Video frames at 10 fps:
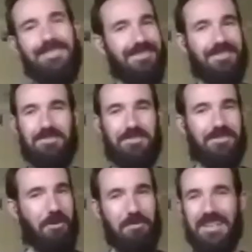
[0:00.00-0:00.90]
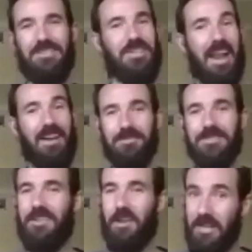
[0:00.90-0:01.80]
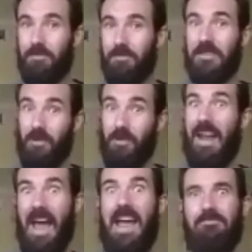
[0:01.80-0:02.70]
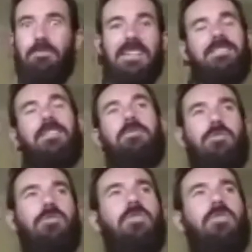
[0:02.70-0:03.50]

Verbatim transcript: so many channels that I should be trying to aim my stuff through.